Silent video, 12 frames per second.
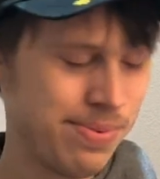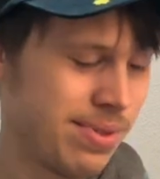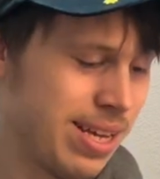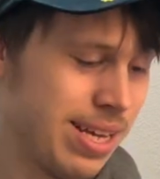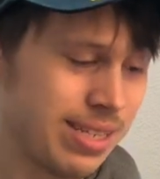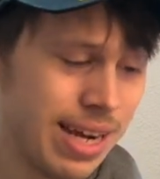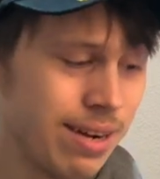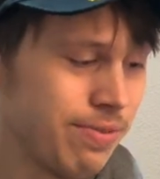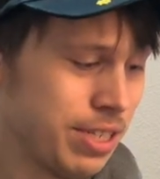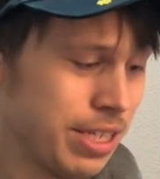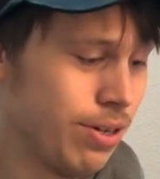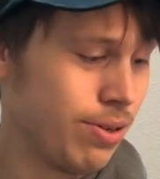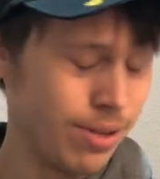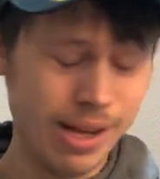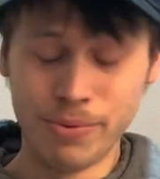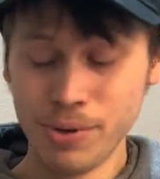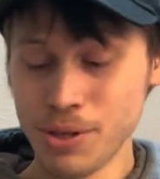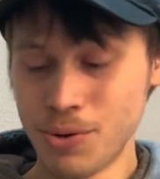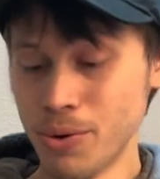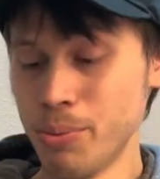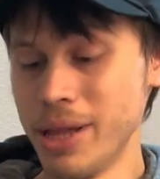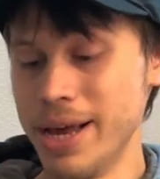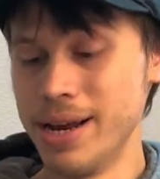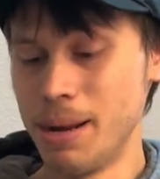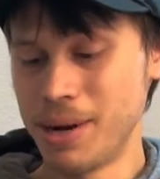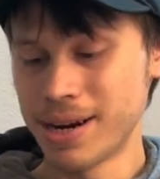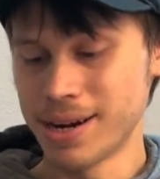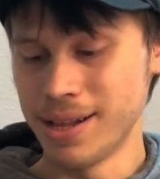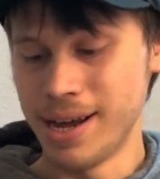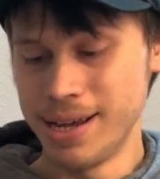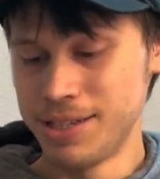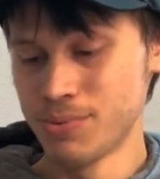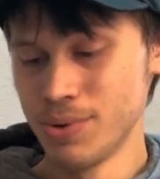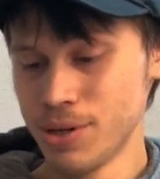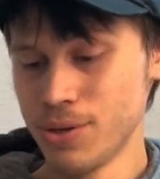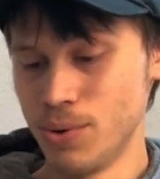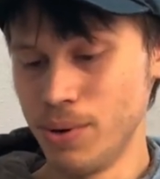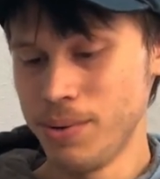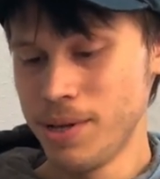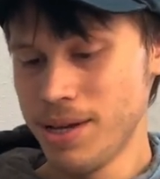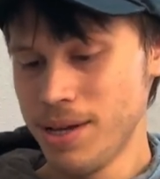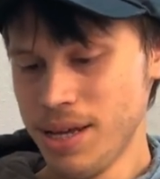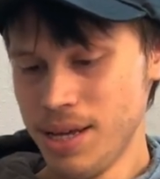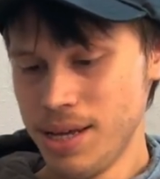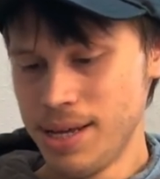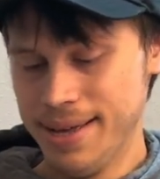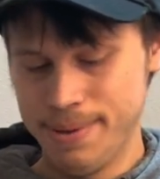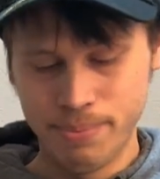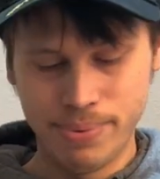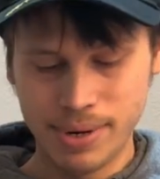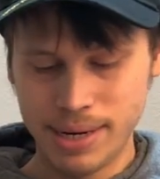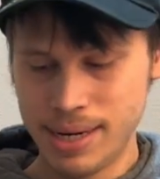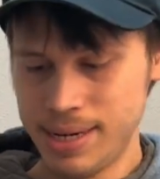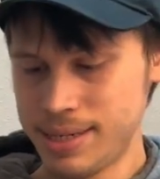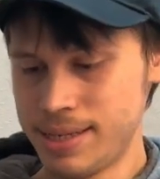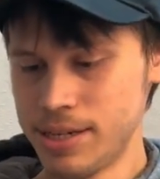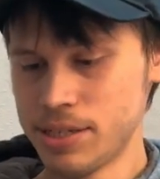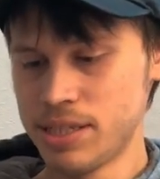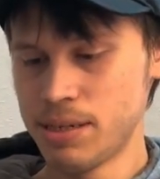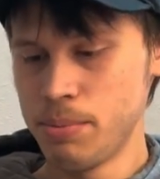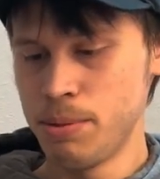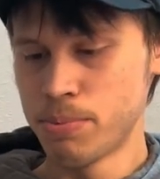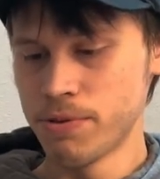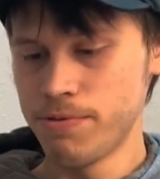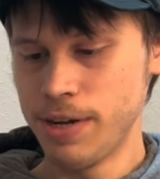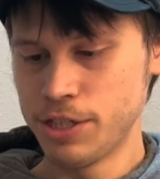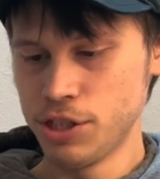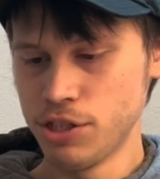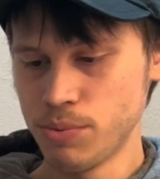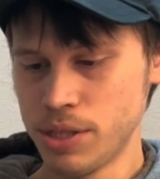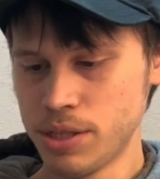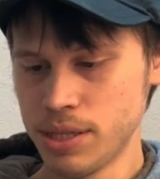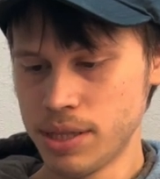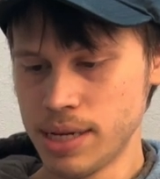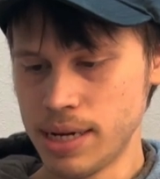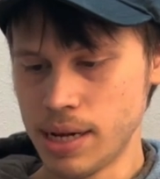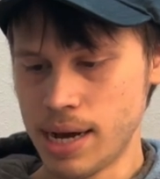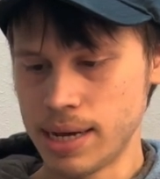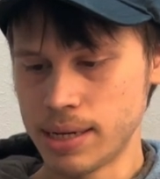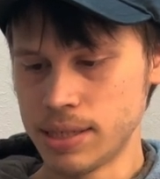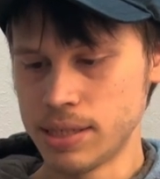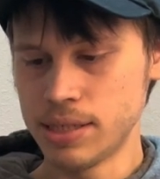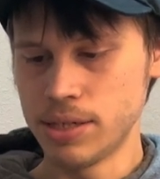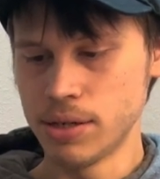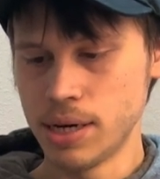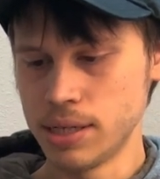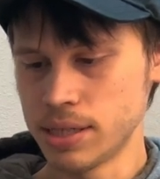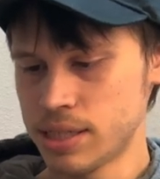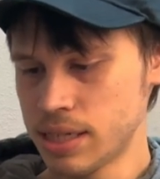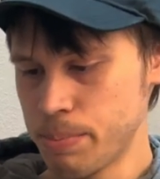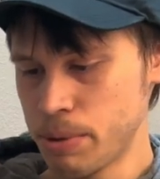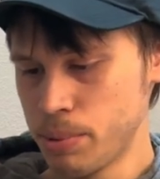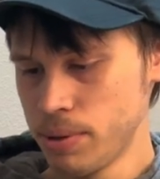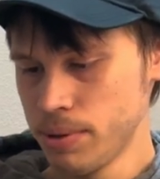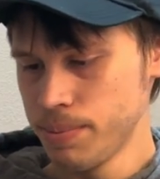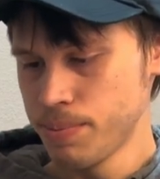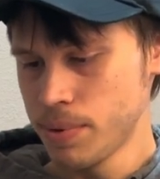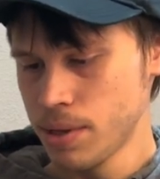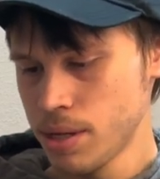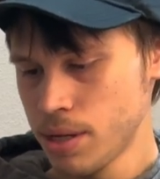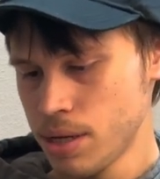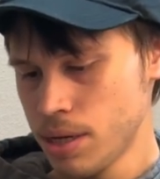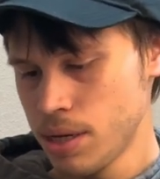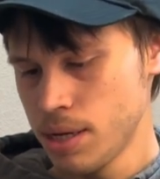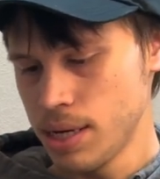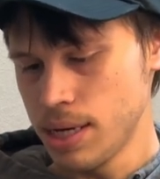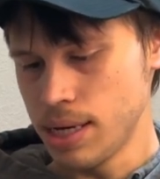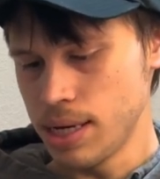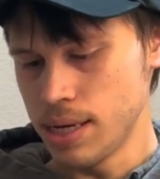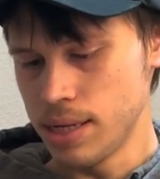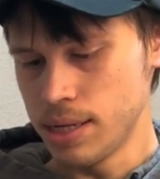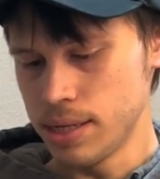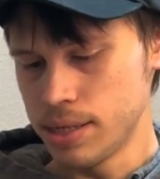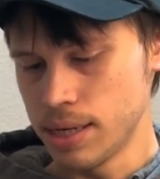it's kind of still a really cool blade. I'm not going to lie. It's really cool. But there's some imperfections with it that I consider unacceptable. And